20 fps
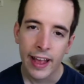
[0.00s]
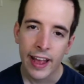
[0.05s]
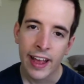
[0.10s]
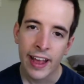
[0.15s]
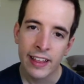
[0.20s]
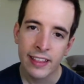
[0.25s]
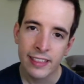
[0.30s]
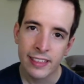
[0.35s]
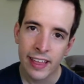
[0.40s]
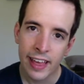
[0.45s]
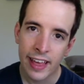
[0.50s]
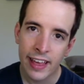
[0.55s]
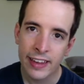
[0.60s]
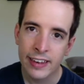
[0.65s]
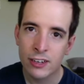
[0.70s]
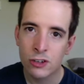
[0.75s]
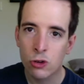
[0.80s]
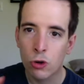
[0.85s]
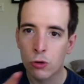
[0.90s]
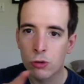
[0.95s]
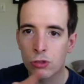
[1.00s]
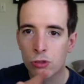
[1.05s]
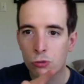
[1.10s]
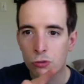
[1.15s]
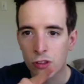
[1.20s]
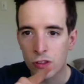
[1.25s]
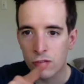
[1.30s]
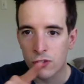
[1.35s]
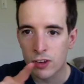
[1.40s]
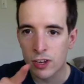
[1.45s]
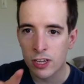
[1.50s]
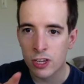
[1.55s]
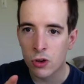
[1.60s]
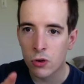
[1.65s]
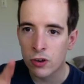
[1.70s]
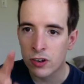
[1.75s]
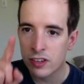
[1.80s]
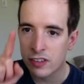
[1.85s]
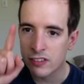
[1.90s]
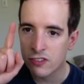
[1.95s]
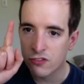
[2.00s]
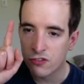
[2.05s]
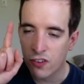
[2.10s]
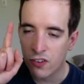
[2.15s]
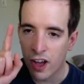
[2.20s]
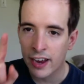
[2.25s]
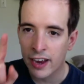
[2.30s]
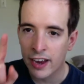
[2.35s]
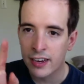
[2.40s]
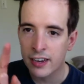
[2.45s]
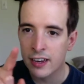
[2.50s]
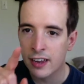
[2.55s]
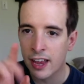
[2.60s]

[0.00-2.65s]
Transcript: and then go through the video and just find